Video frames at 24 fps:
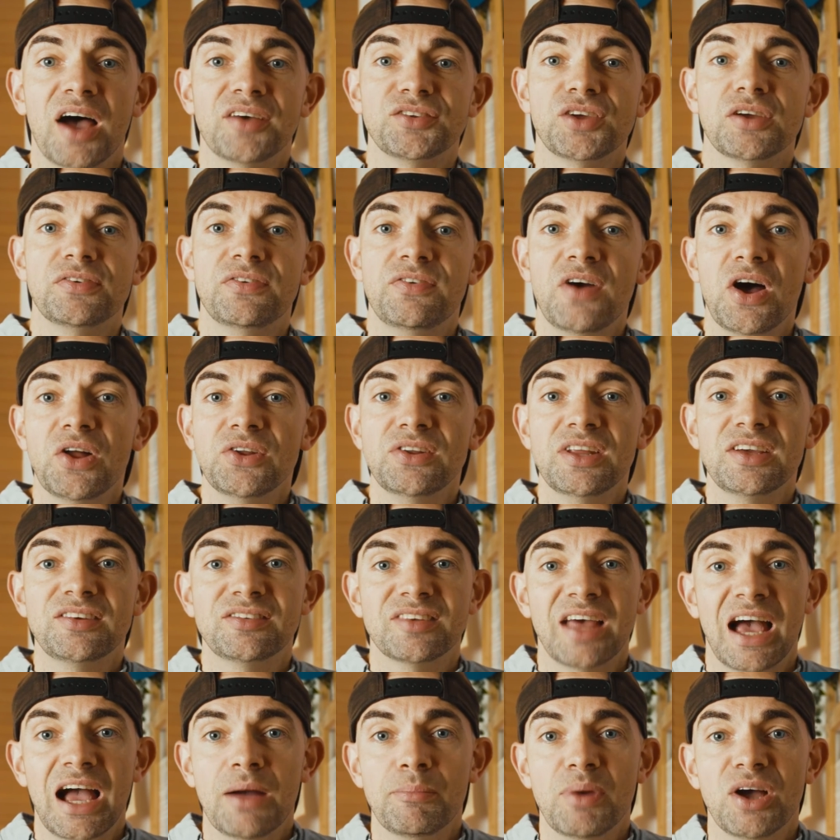as I failed an
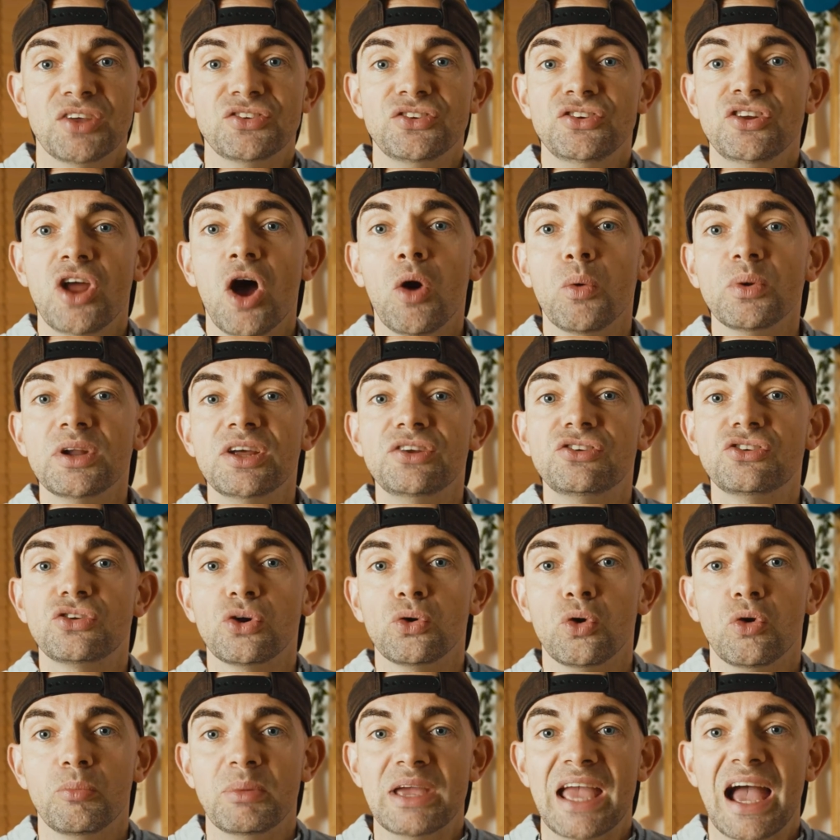exam as no one had
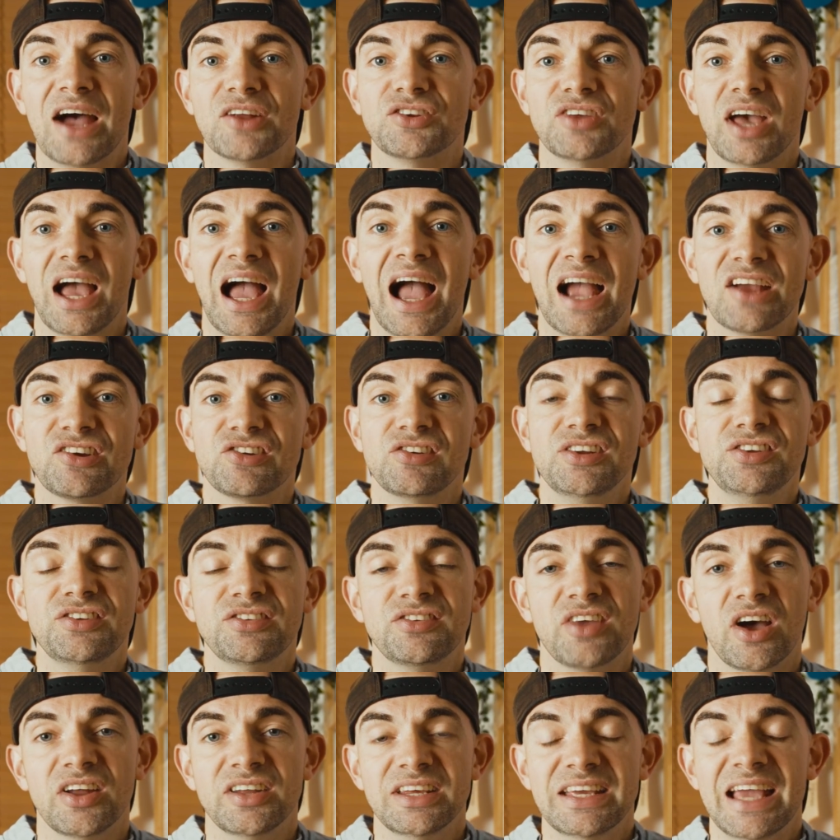taught me how to actually
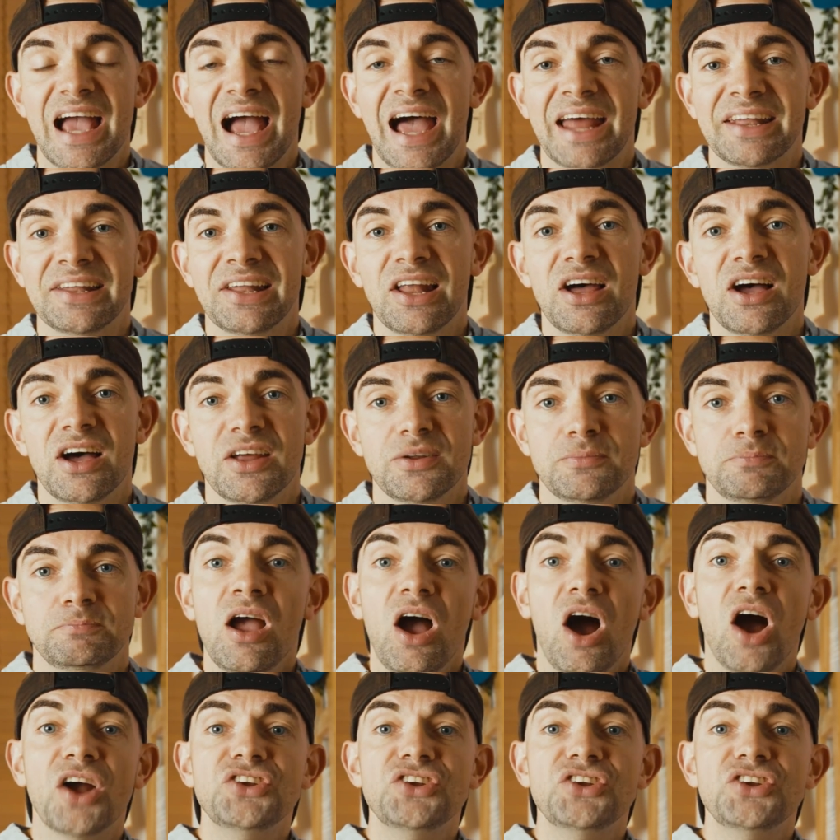study and learn.